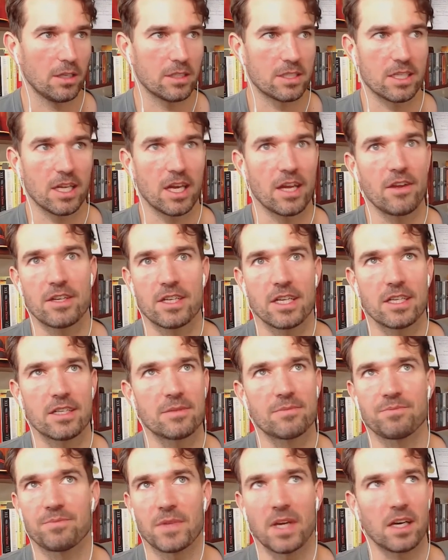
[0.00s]
say you did,
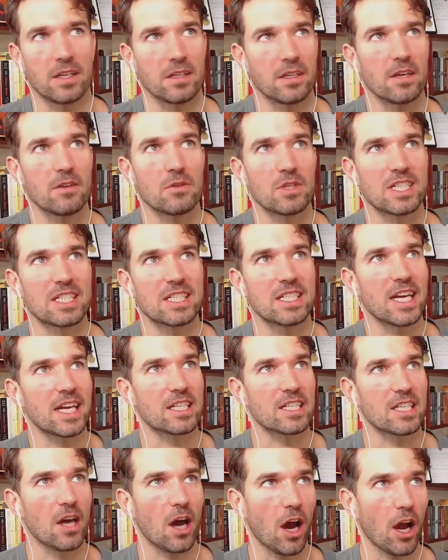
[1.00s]
I don't know,
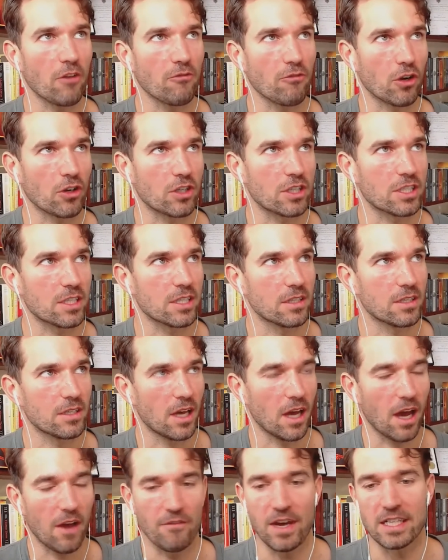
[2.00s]
6 Hyrox
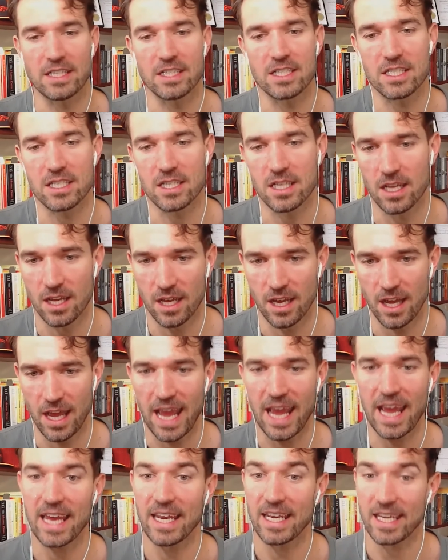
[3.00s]
events
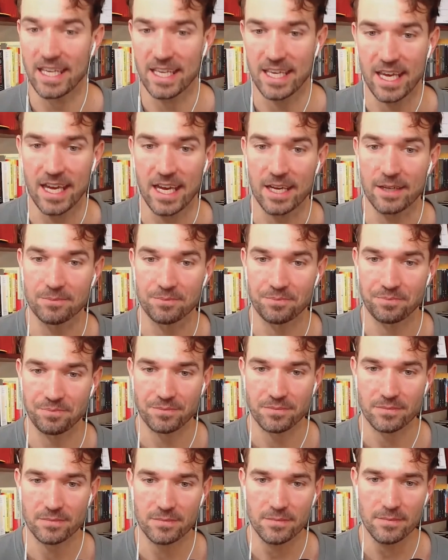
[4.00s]
in a year,
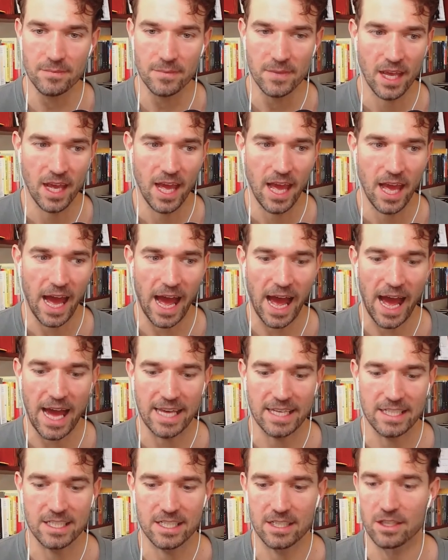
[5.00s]

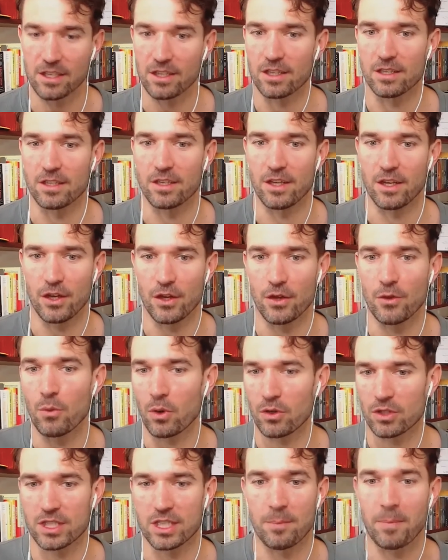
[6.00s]
and you
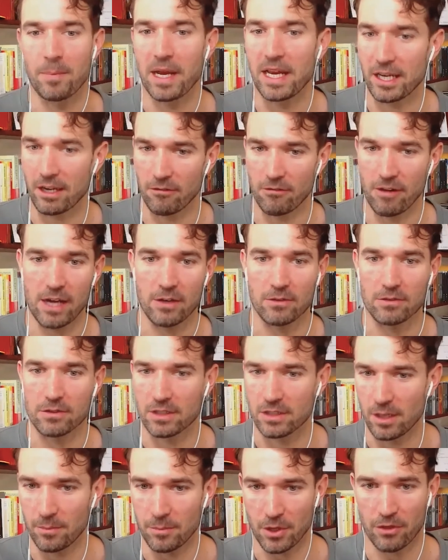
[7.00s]
wanted to peak around
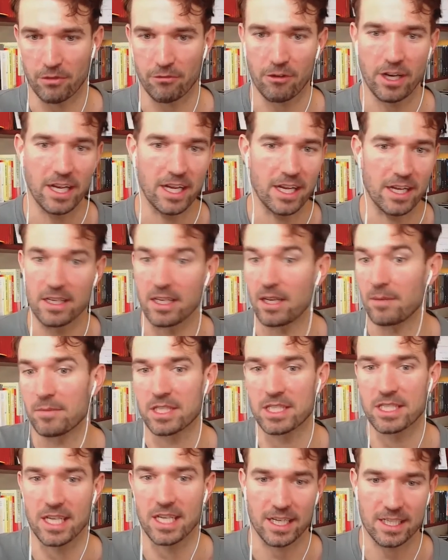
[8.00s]
number 3 and number
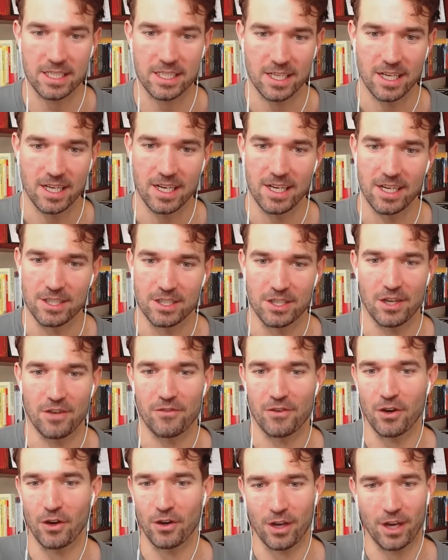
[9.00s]
6. So
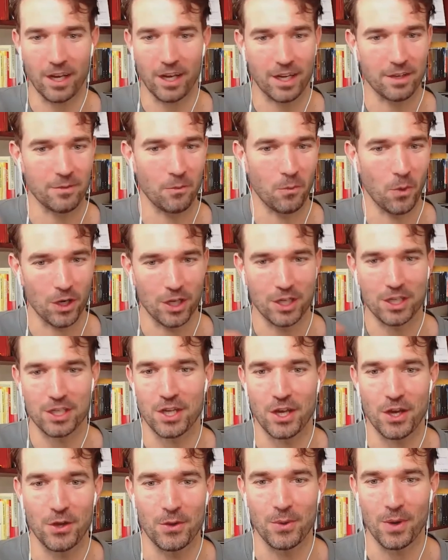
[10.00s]
you've got like 1 and
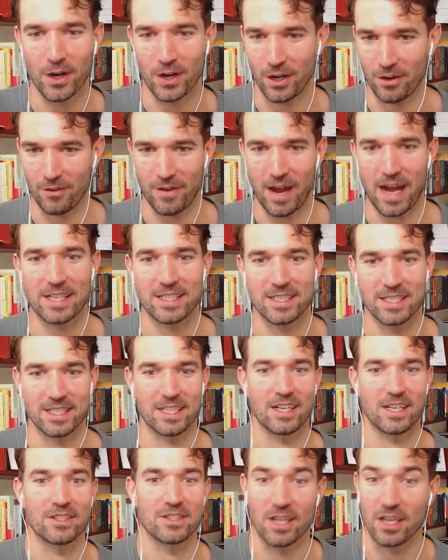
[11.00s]
2 are kind of acting
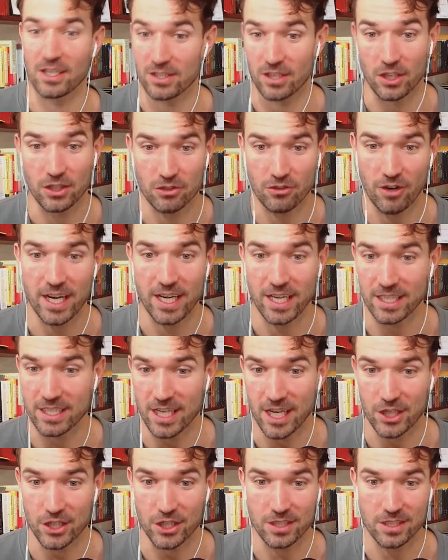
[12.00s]
as like training
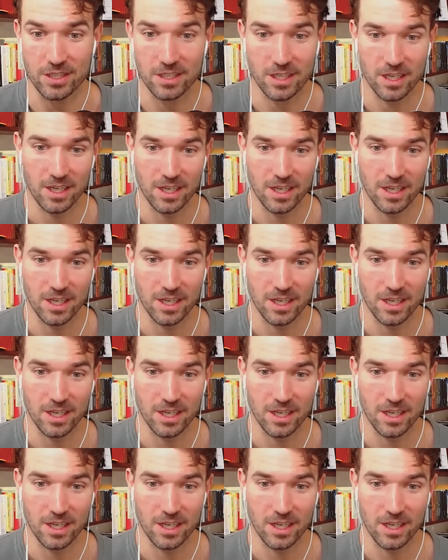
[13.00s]
sessions.